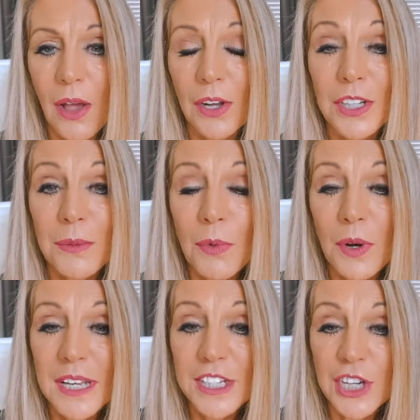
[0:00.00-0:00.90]
good
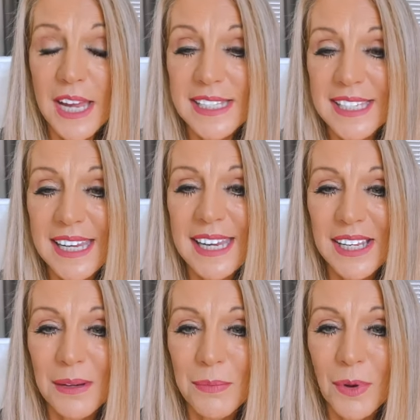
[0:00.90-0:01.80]
morning, Jesse.
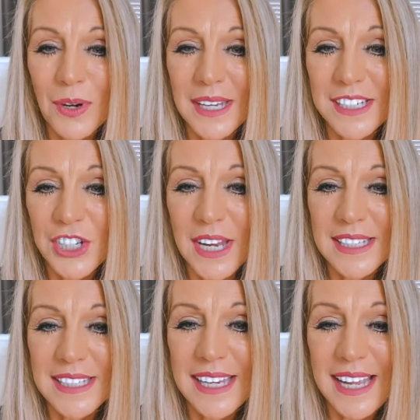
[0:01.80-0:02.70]
Good morning,
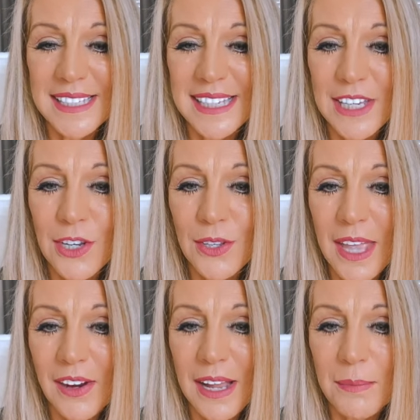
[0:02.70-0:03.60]
Jesse. I see you
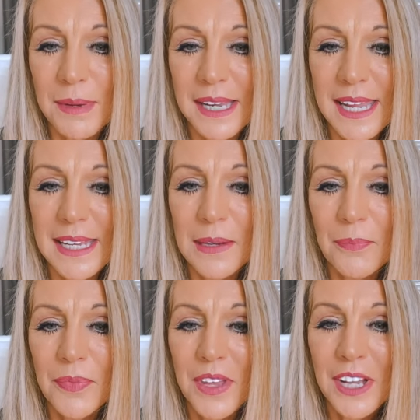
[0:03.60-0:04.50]
there coming in.
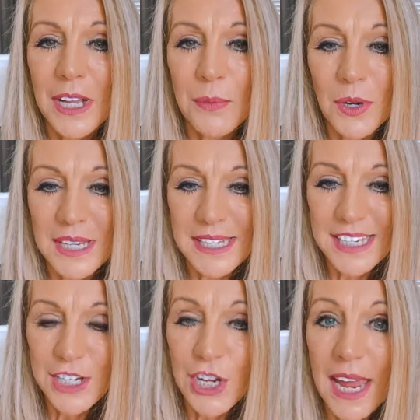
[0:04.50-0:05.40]
Good morning,
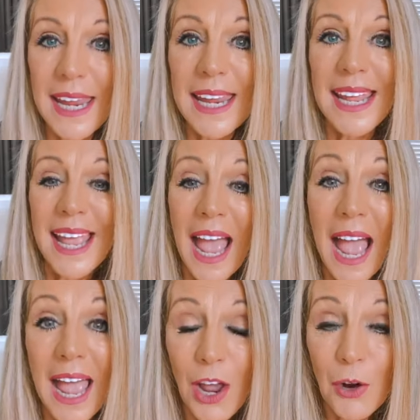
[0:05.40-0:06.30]
DJ.
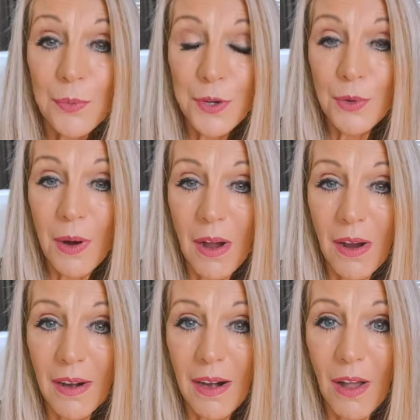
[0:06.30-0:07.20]
I hope you
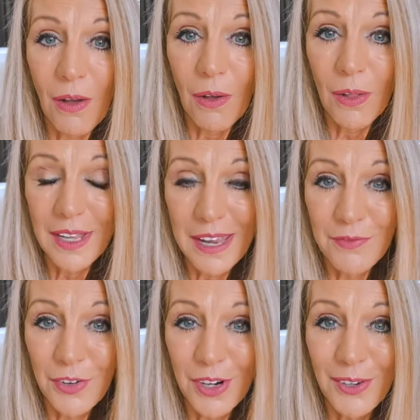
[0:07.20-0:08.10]
are all in
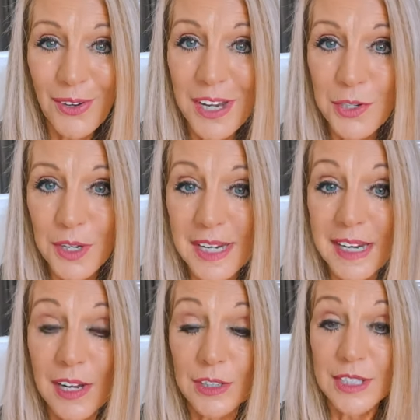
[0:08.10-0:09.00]
for a great treat
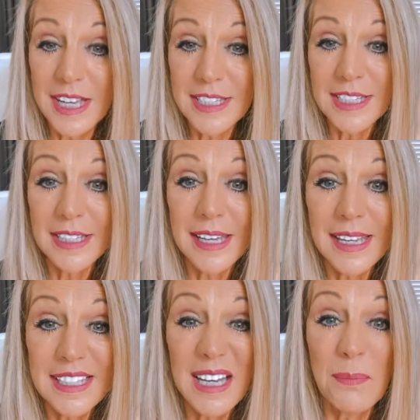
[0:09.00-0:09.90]
because this
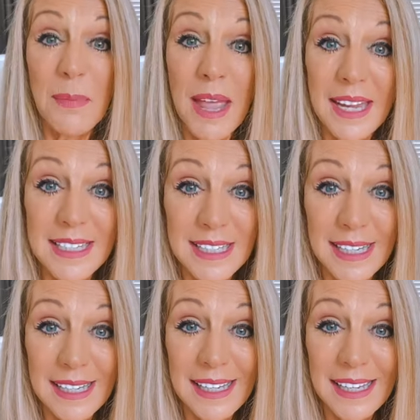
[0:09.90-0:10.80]
is an
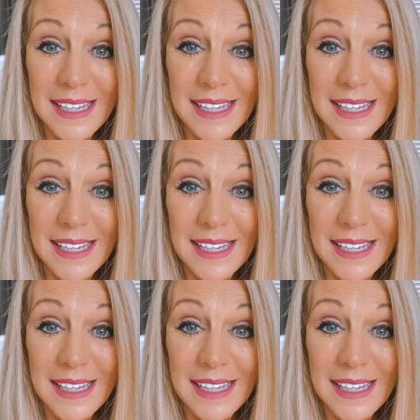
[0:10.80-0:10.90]
amazing